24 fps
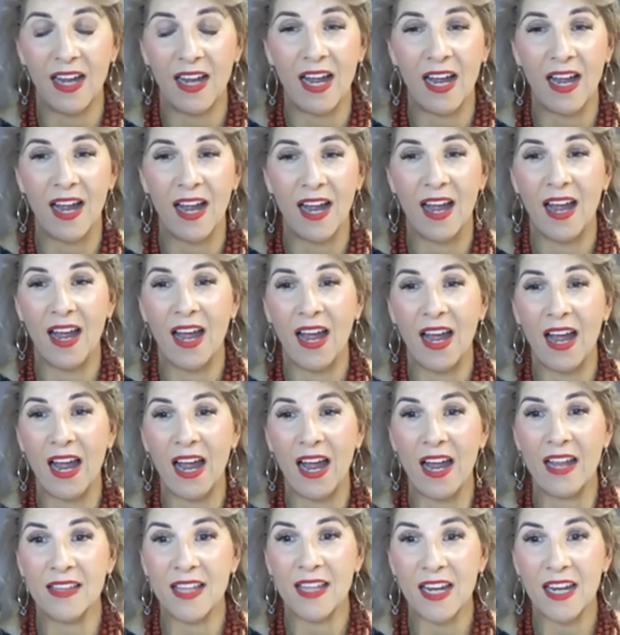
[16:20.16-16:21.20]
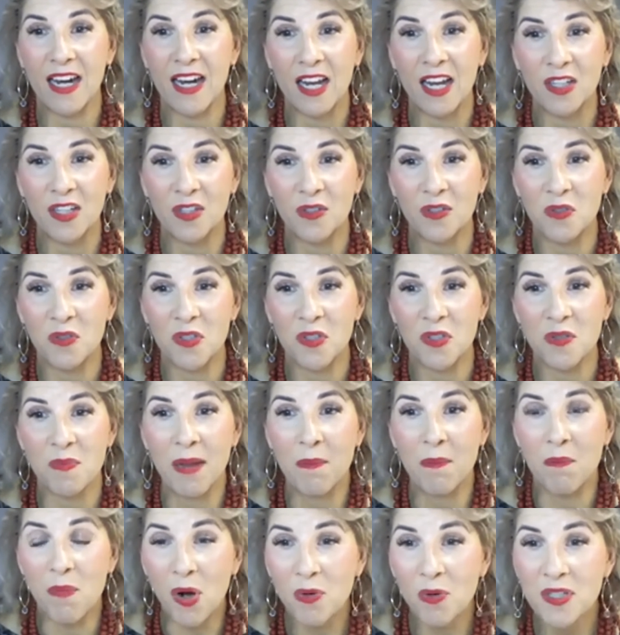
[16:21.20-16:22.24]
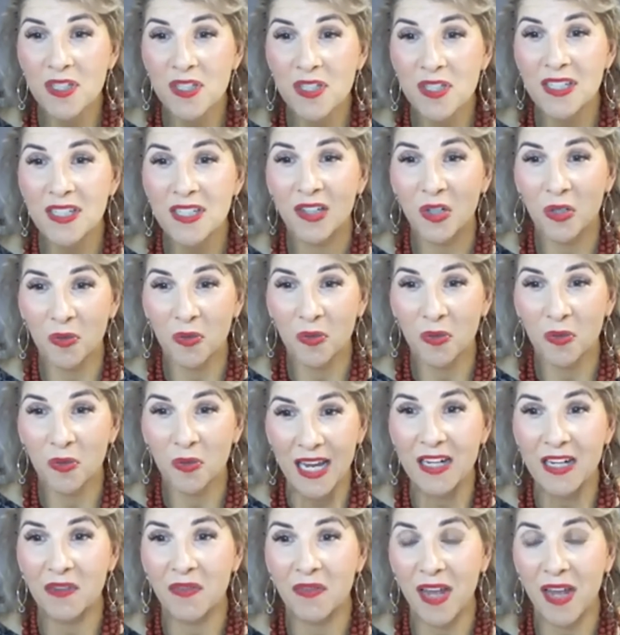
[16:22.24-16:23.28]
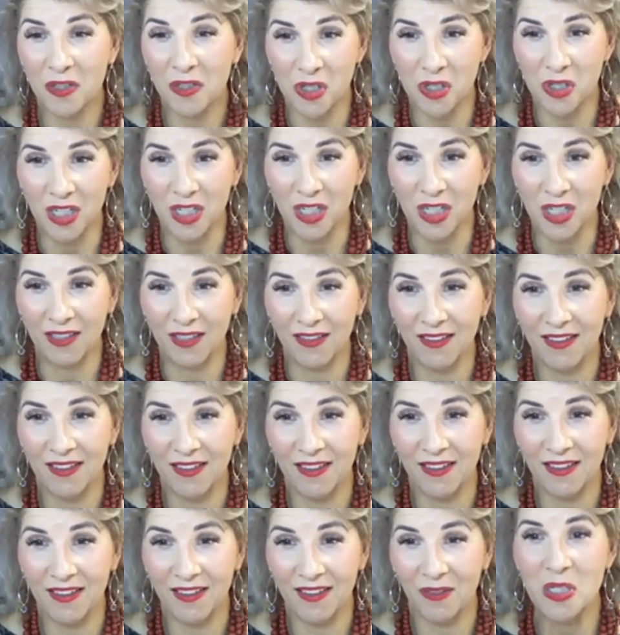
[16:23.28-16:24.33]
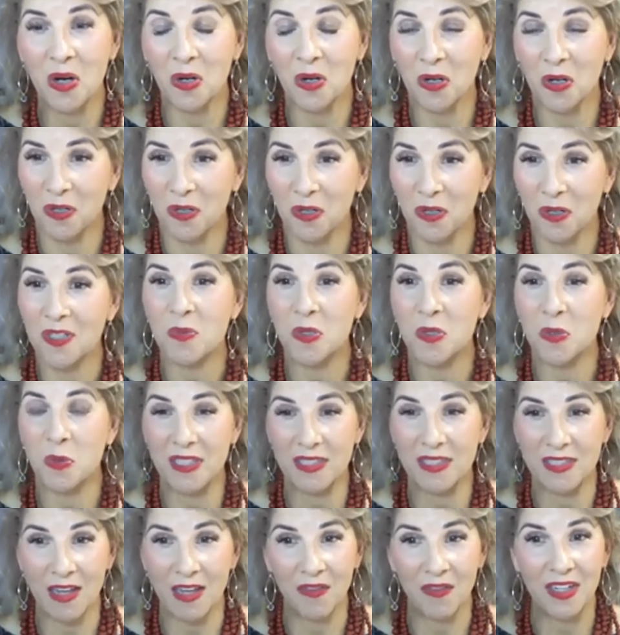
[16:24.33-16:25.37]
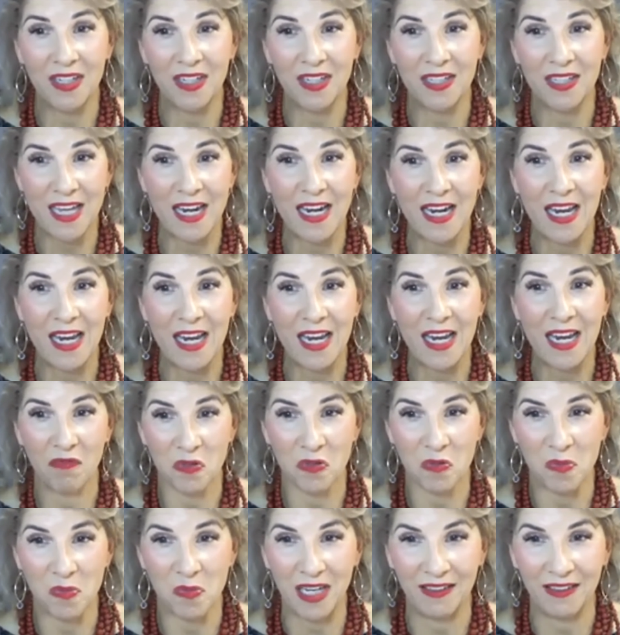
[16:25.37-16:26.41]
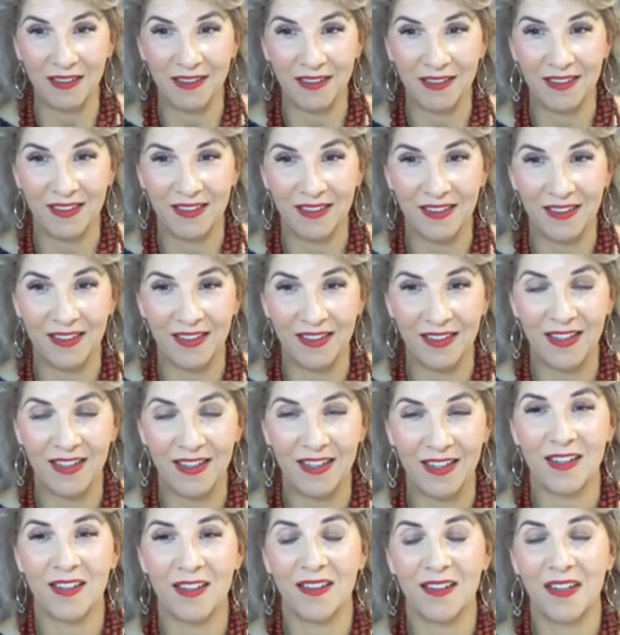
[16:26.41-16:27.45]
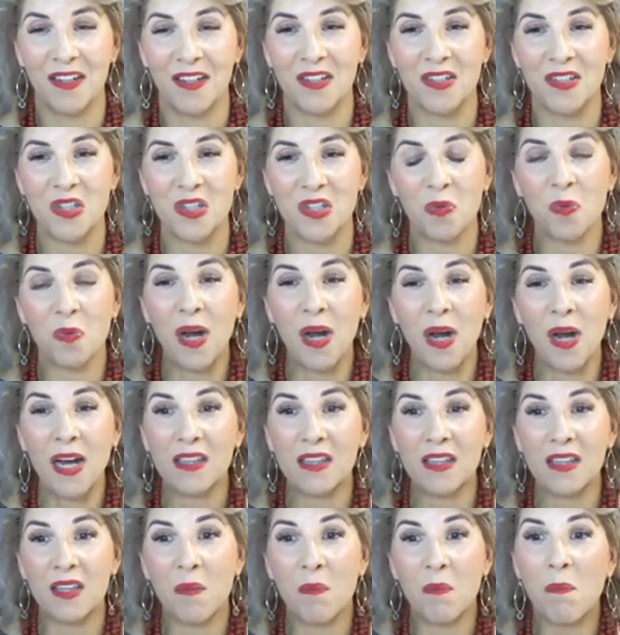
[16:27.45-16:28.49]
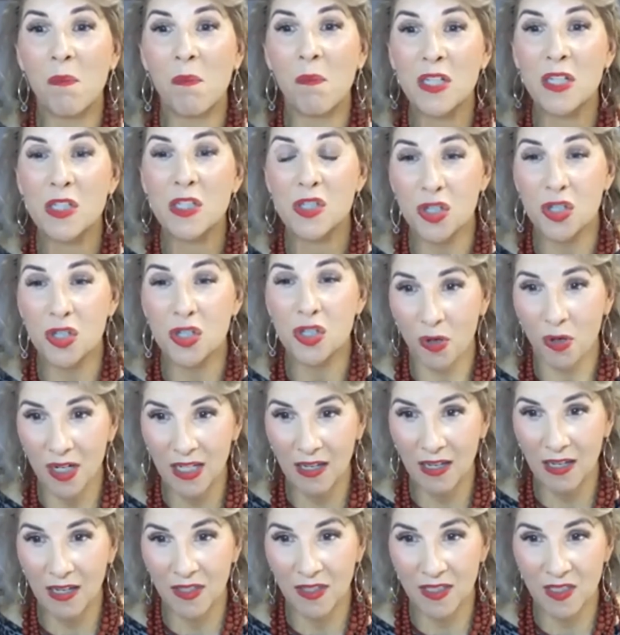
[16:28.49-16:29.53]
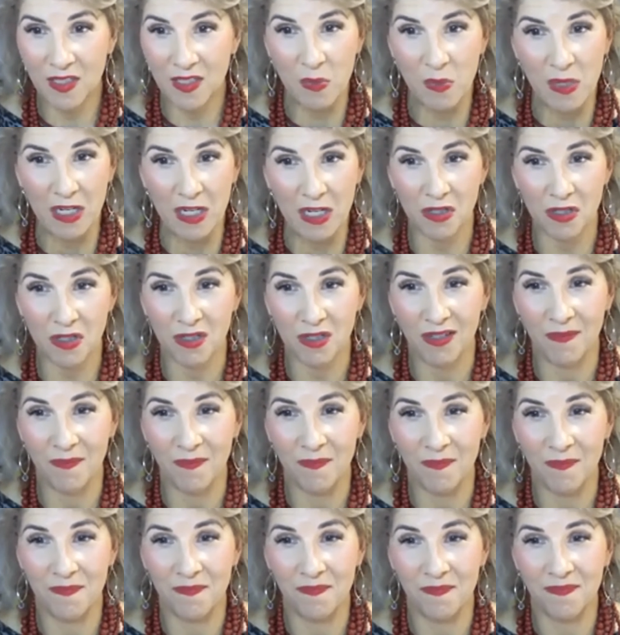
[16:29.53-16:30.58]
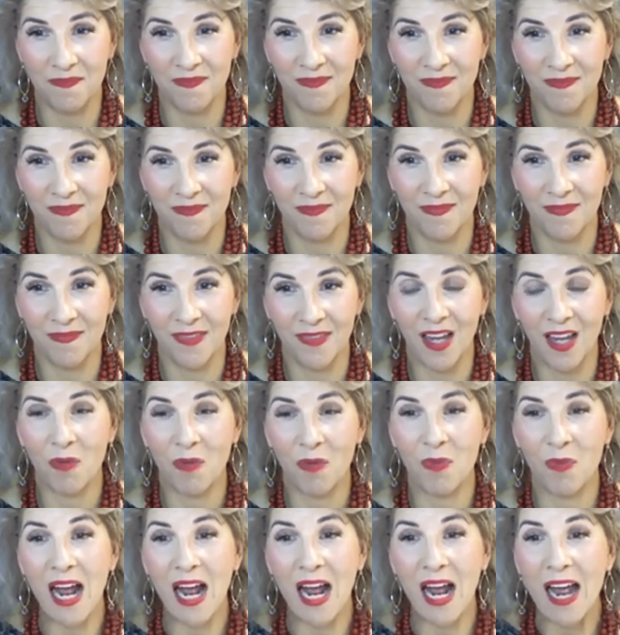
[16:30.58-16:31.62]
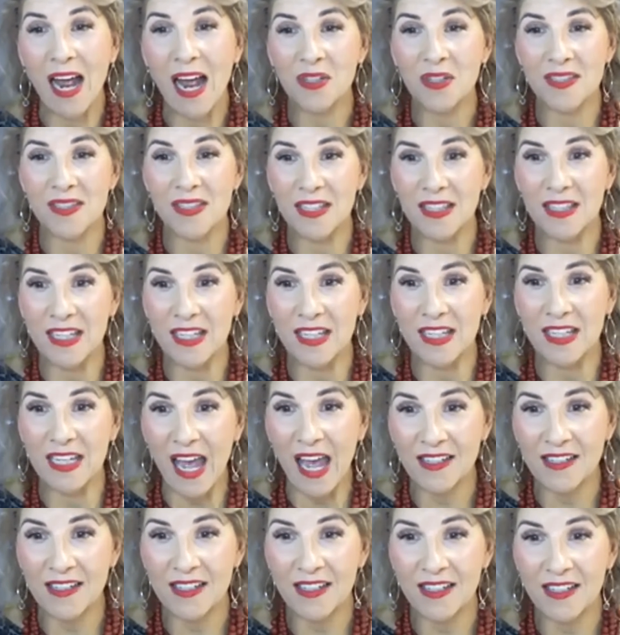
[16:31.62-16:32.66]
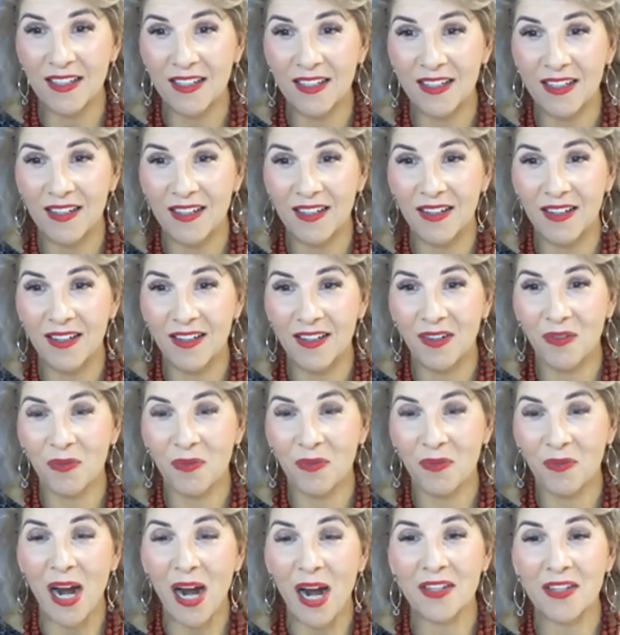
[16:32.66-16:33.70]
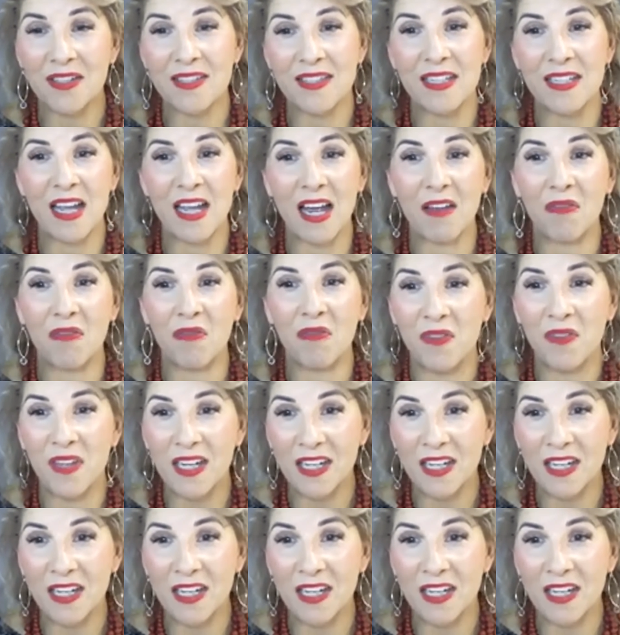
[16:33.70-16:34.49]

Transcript: and then I used my most creative energy, which occurs between 7 and 10 a.m. for me, to write the majority of this speech. When I could see the end, where I could see I finish,